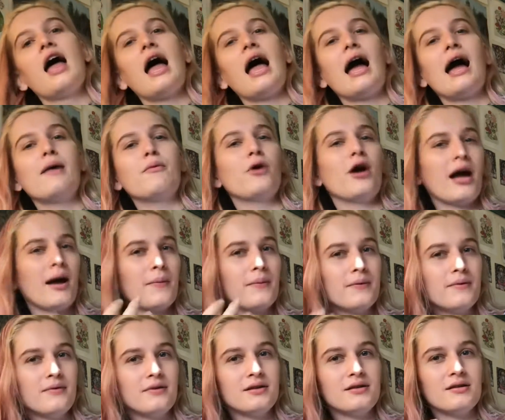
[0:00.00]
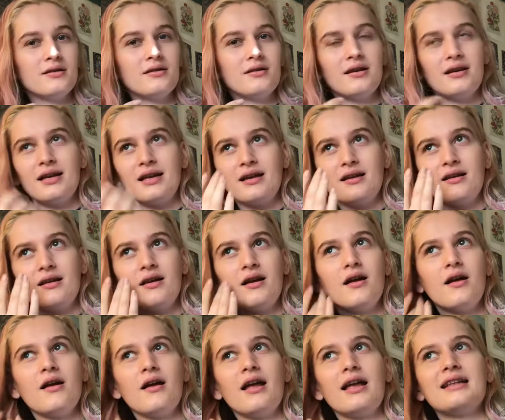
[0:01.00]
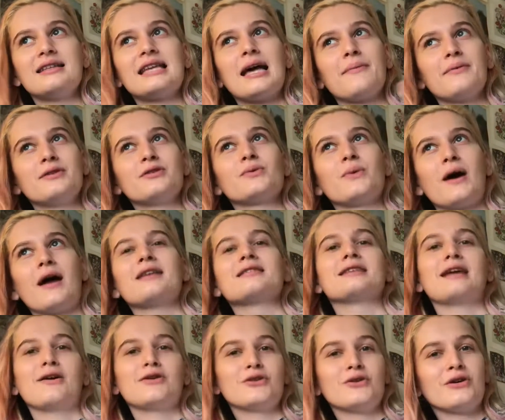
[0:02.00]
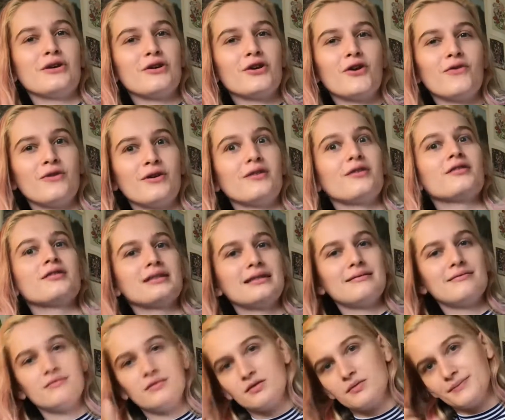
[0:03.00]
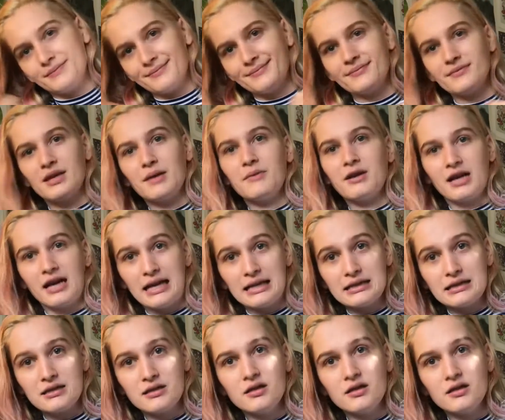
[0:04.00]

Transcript: And what happened, it's happened twice now during COVID because I'm a cunt.